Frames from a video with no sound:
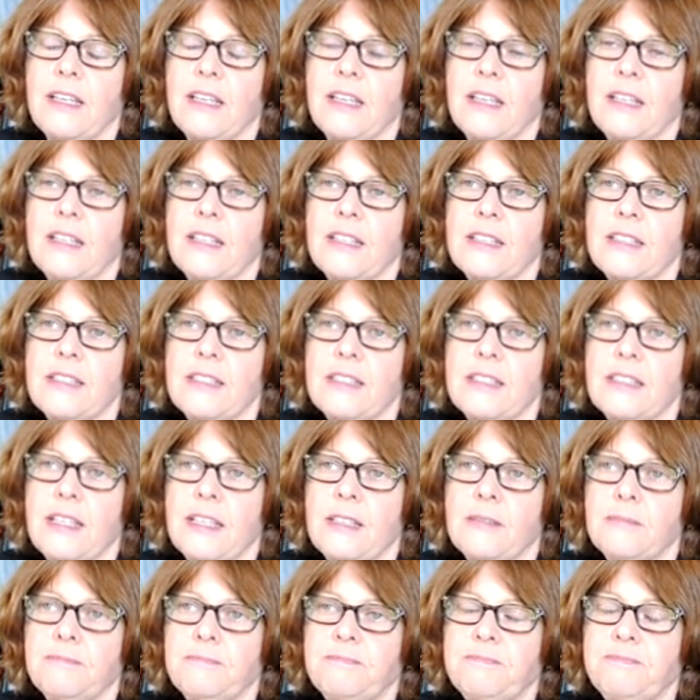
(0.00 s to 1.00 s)
And it's
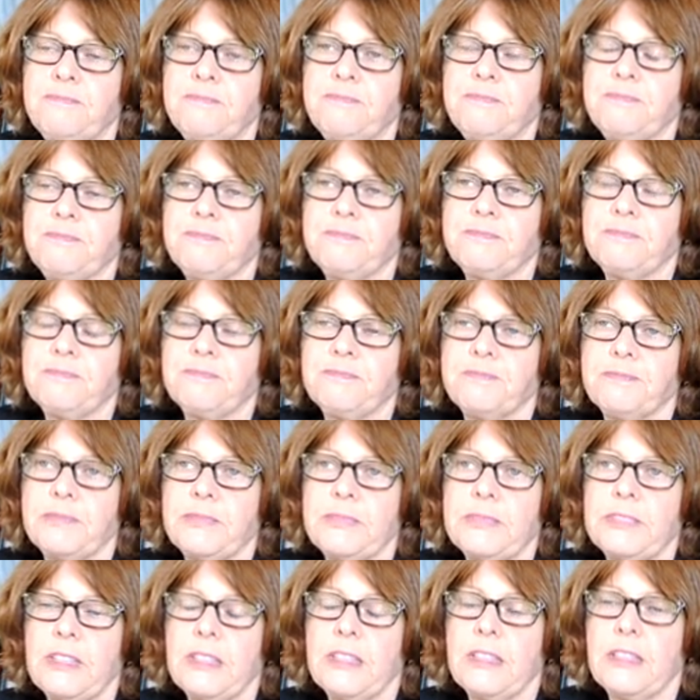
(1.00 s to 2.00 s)

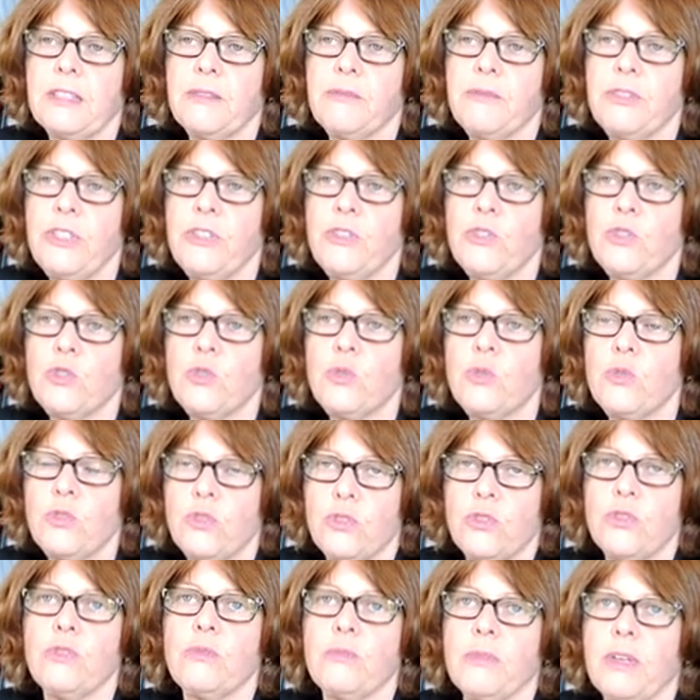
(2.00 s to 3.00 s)
when you
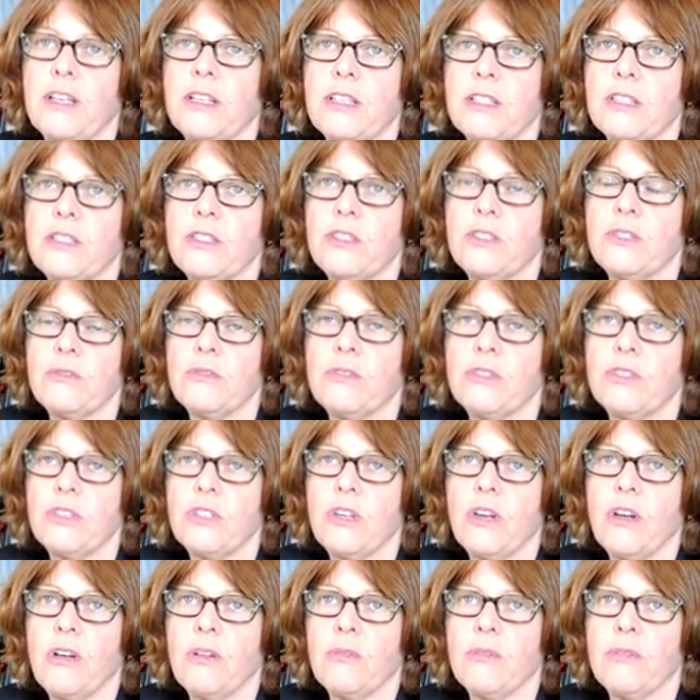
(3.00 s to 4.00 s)
talk too much to a
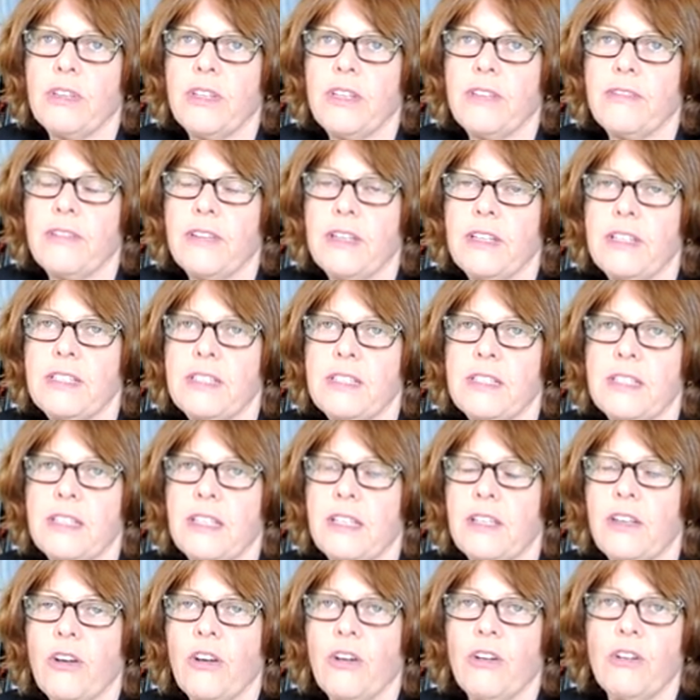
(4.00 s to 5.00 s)
child with FASD,
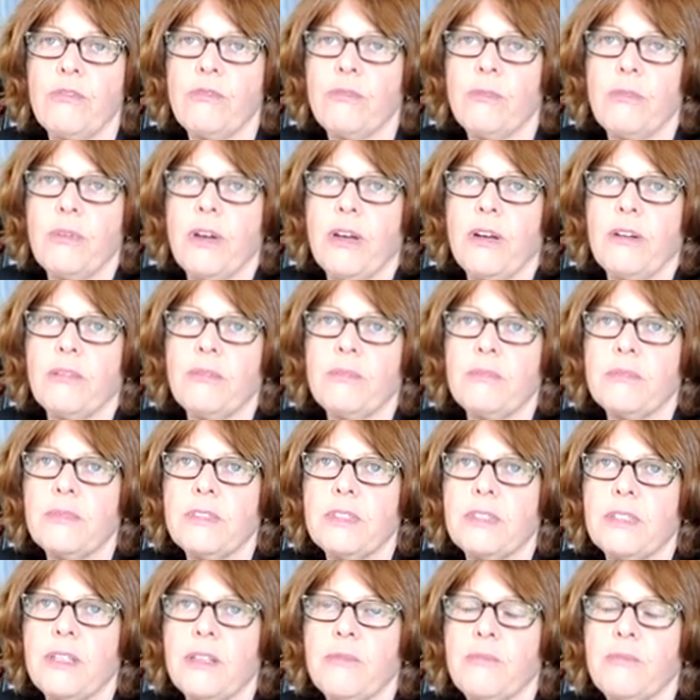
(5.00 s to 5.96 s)
they get overwhelmed,